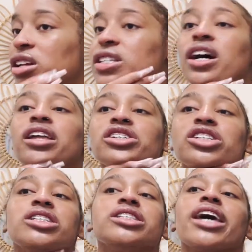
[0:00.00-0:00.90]
and others
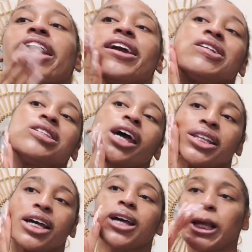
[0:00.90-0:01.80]
just take, take,
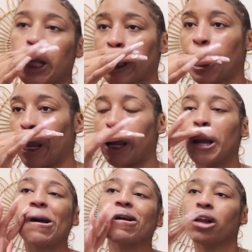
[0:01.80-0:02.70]
take, take, take, take.
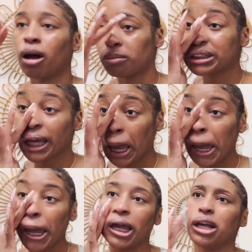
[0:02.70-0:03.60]
You know what I'm
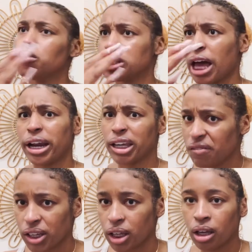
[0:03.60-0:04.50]
saying? And he was tired of
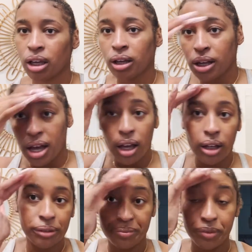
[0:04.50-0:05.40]
giving.
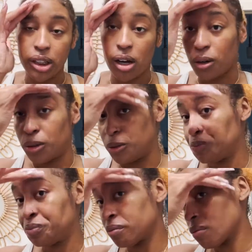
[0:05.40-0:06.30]
So,
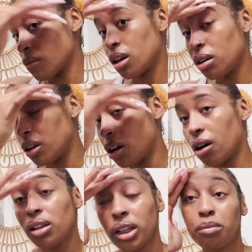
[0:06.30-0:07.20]
you know,
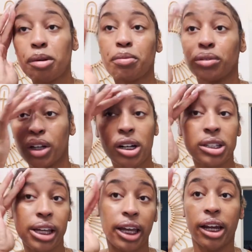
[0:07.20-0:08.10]
only the people, the girls
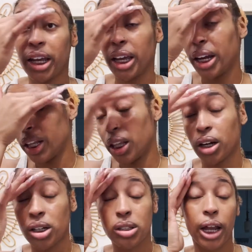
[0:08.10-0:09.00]
that get it, get it. The
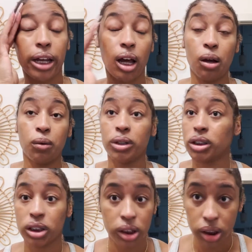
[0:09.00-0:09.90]
girls that don't,
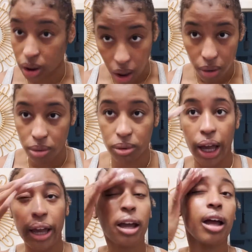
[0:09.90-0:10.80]
just don't.
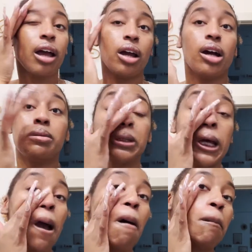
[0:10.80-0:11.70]
Like, you know what I'm
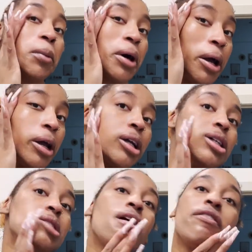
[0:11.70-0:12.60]
saying? But he
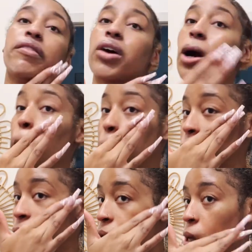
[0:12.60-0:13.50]
is my favorite artist.
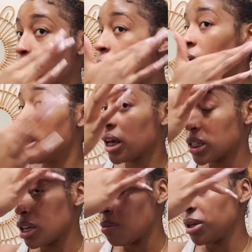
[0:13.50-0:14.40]
Because
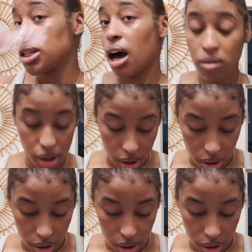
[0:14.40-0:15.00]
he be talking.